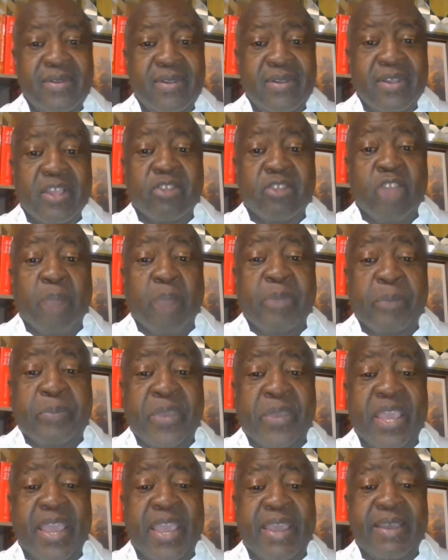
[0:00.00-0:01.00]

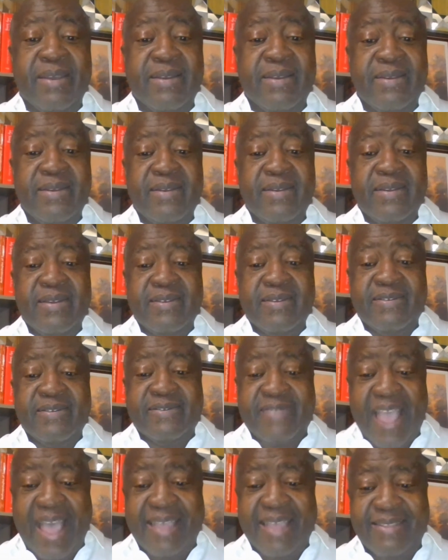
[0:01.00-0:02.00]
WPA
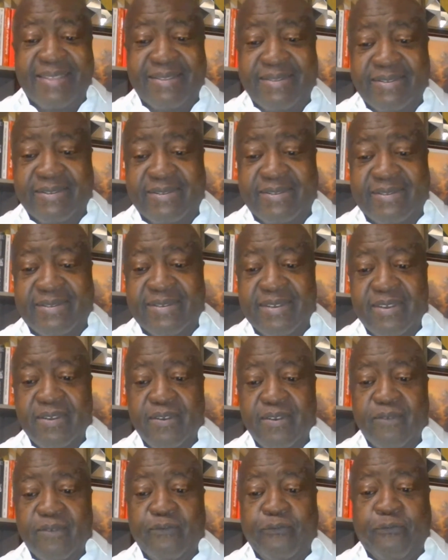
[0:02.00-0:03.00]
stands
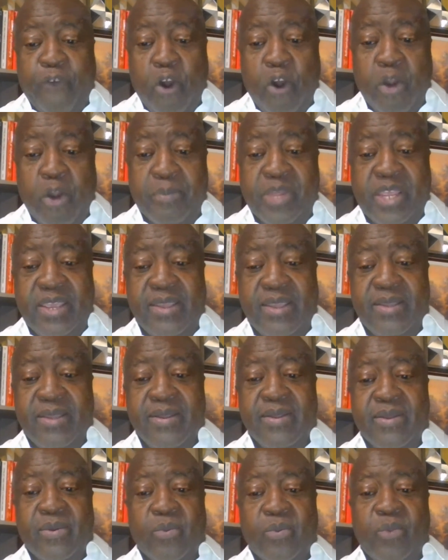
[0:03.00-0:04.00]
firmly
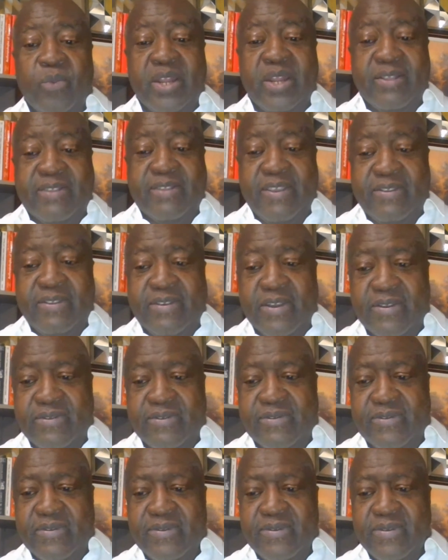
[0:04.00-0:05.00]
with the teachers.